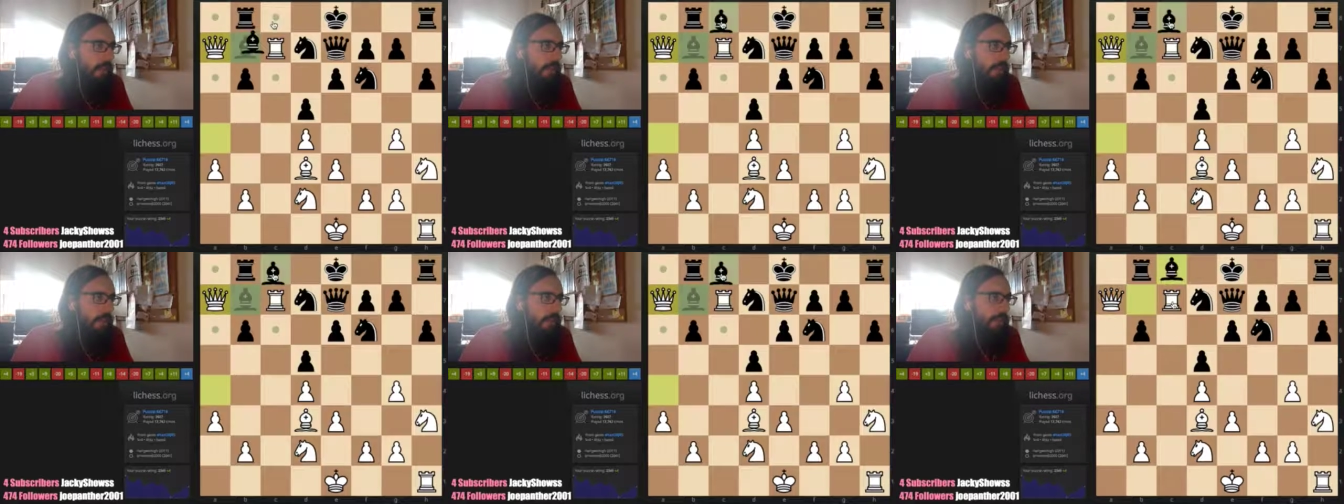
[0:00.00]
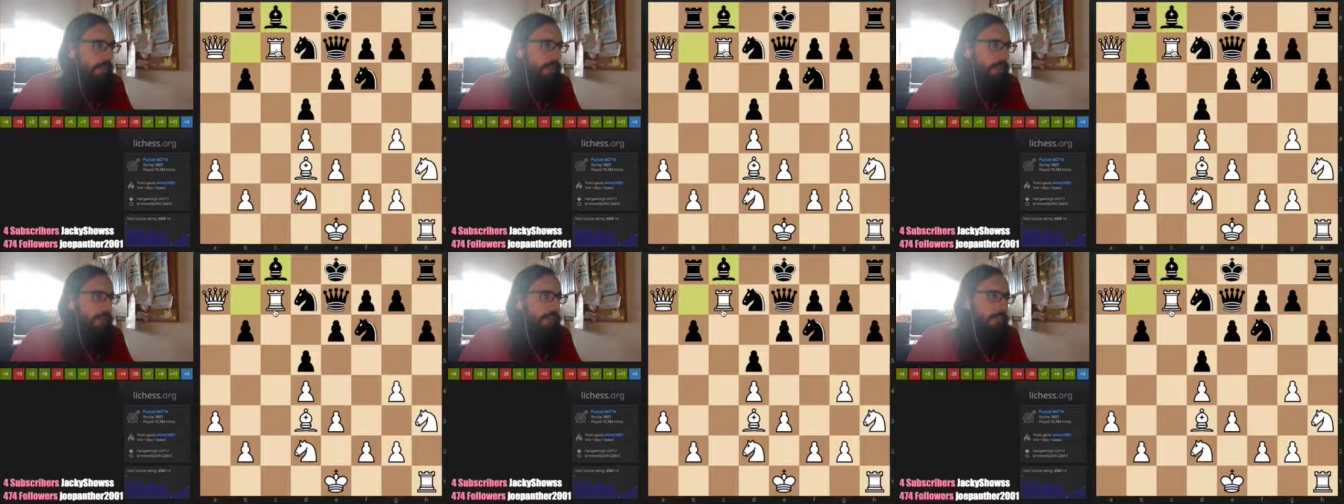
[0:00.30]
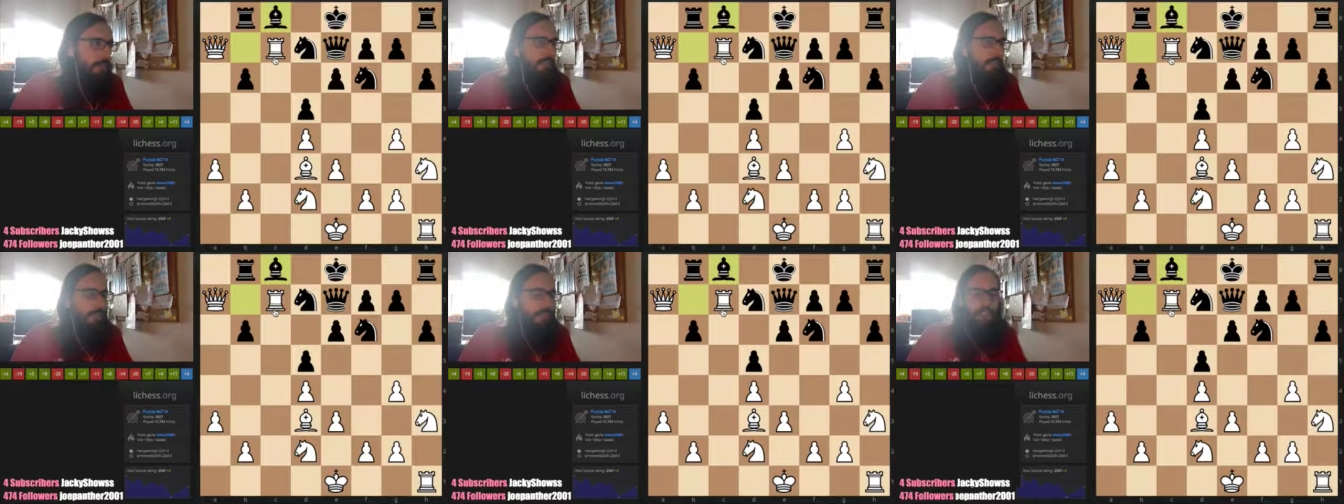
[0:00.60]
I
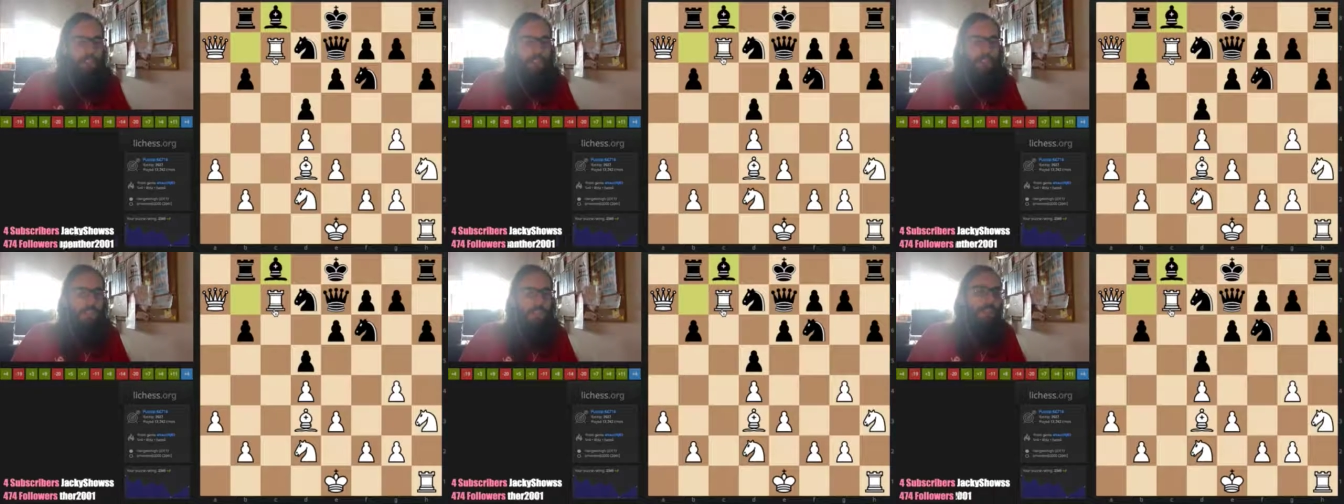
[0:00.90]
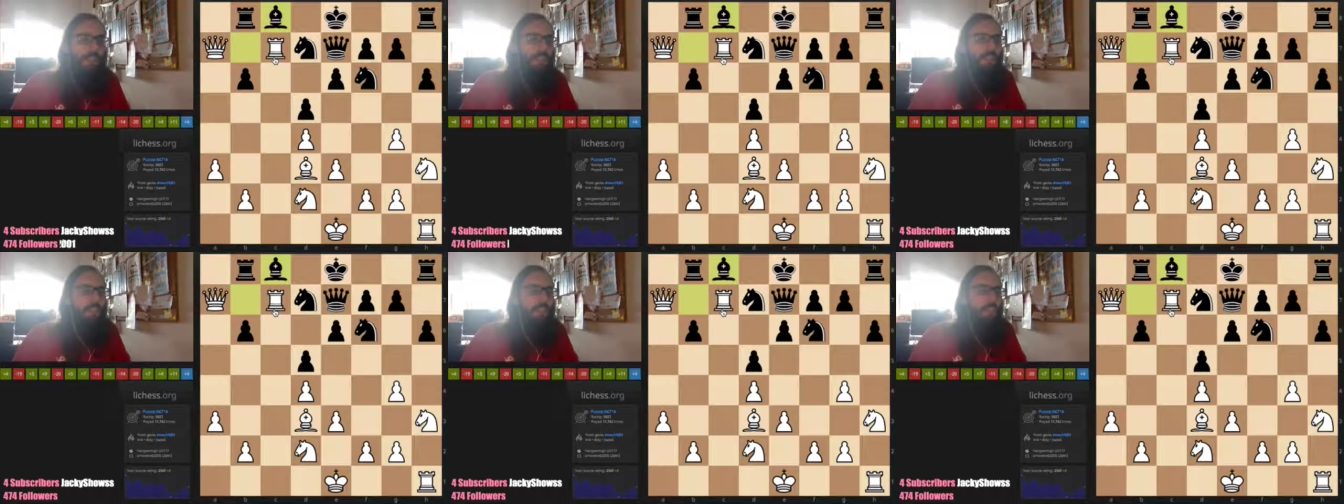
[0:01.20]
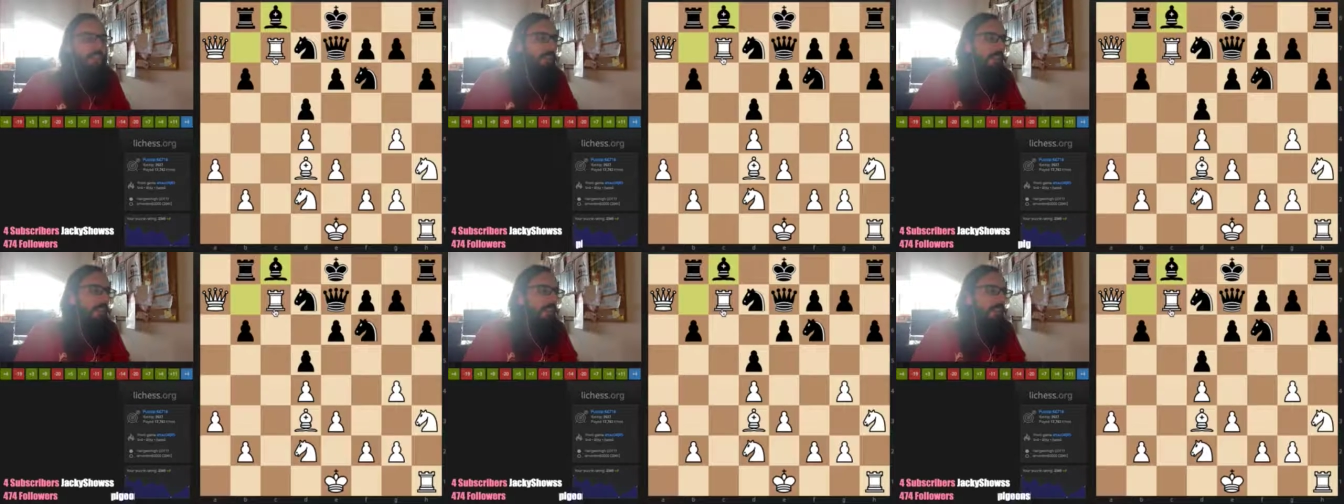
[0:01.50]
thought
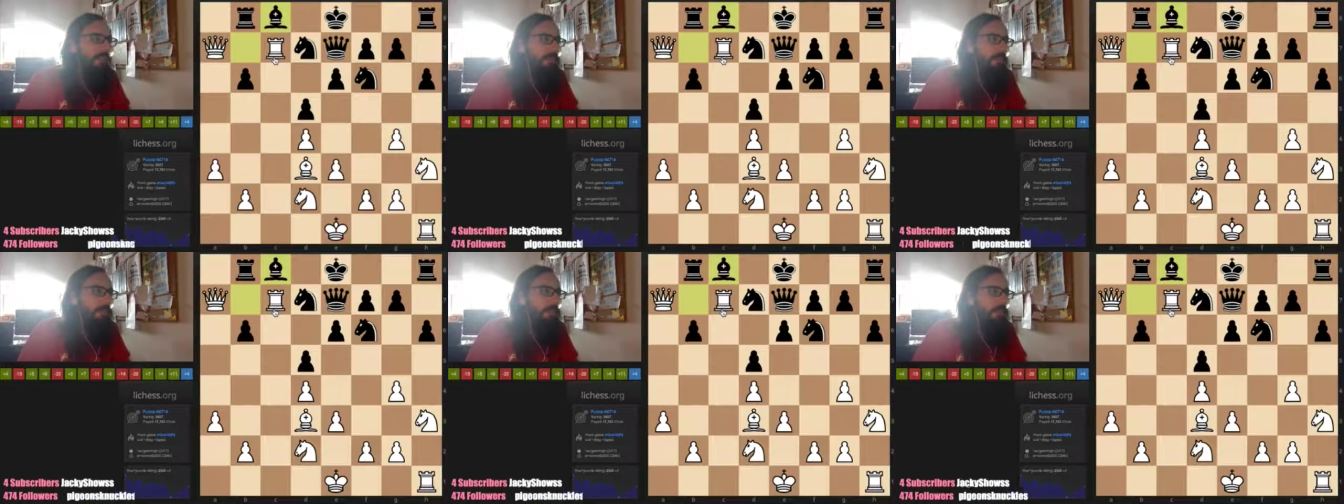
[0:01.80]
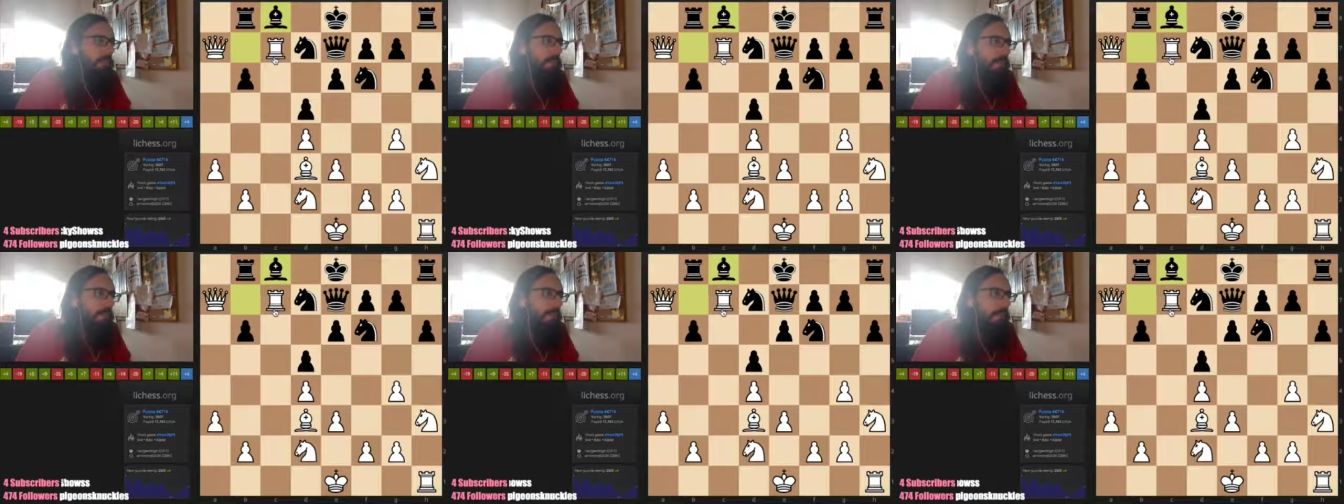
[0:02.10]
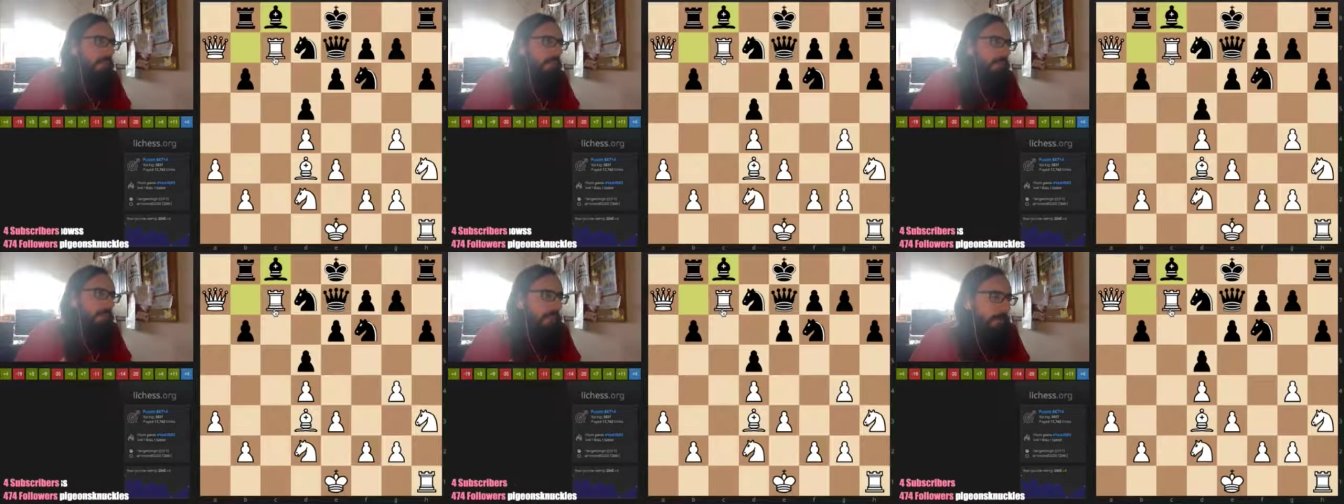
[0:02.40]
he had to do
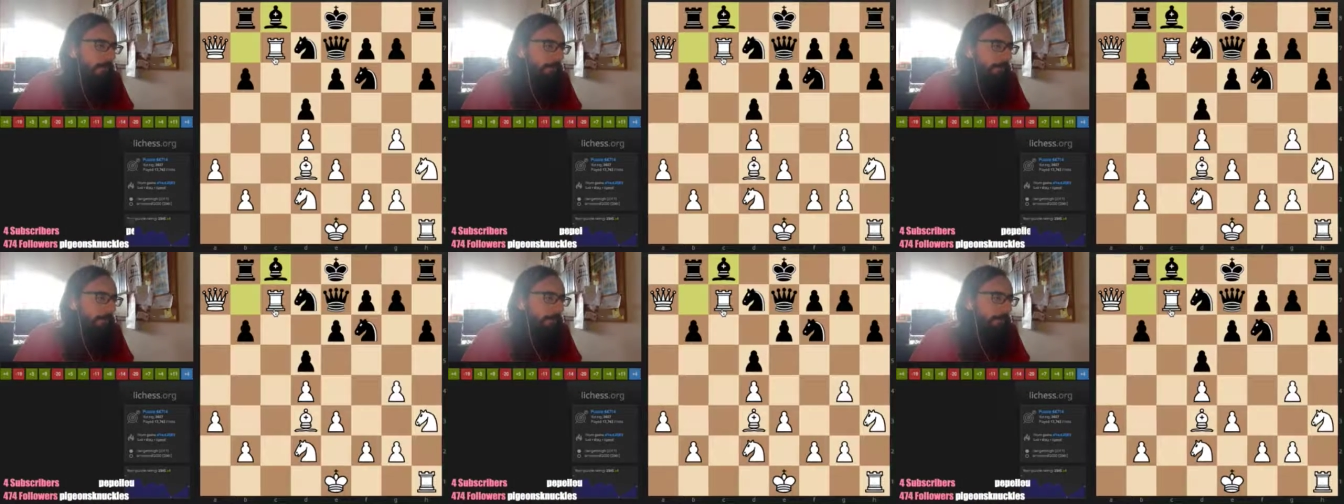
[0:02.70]
this.